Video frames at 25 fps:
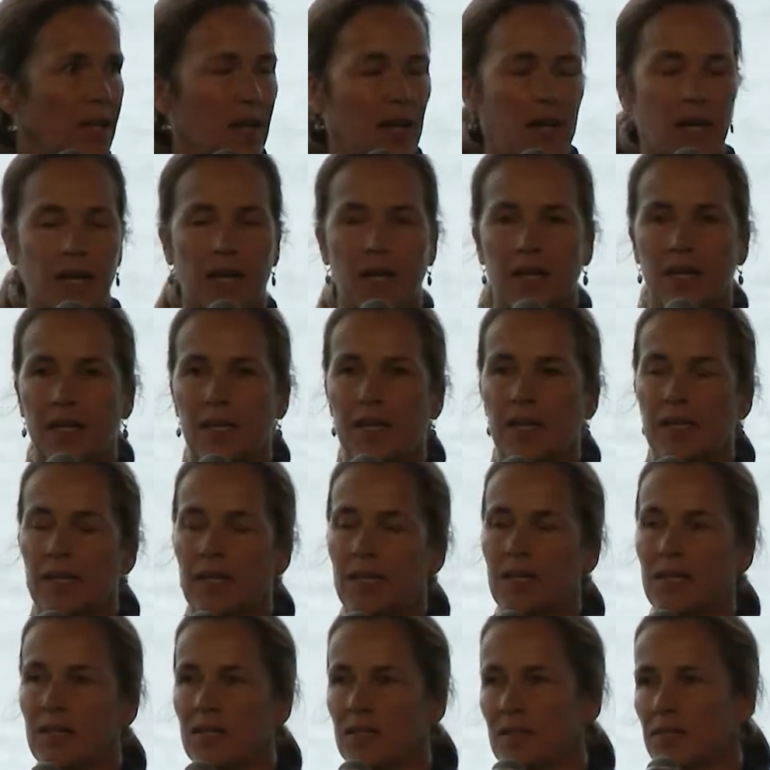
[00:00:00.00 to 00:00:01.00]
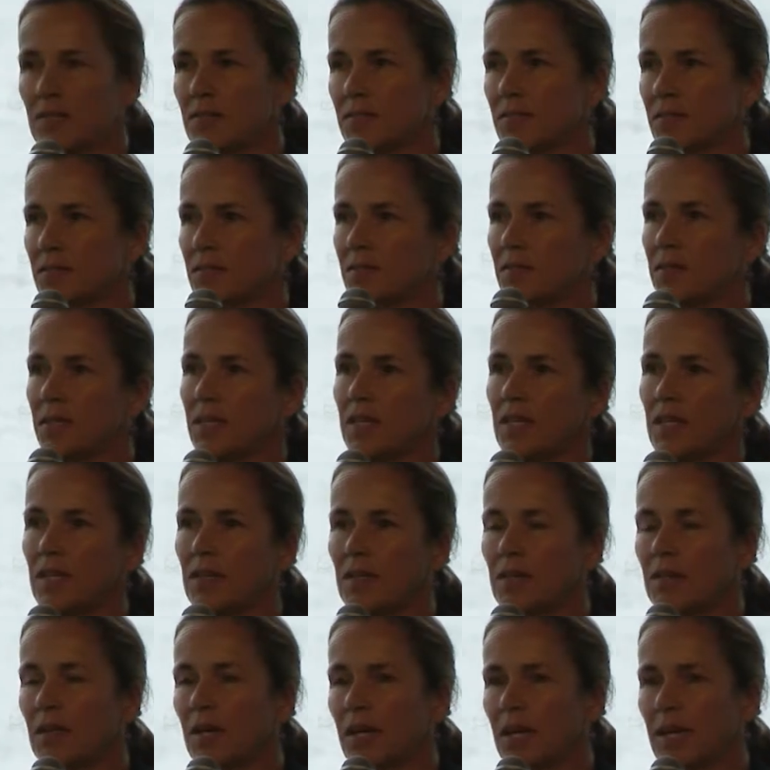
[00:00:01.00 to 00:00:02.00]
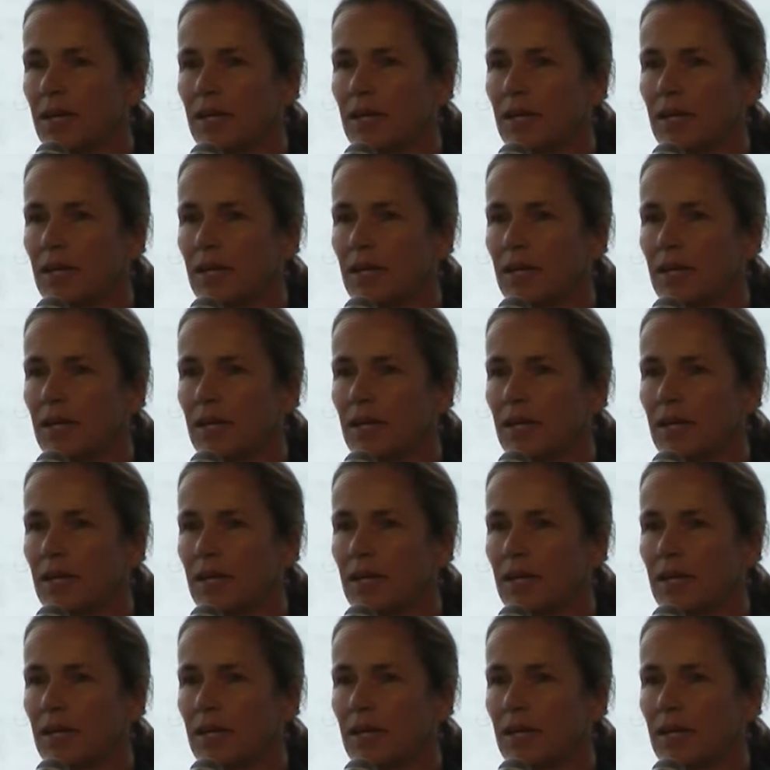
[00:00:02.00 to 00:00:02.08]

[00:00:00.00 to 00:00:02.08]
It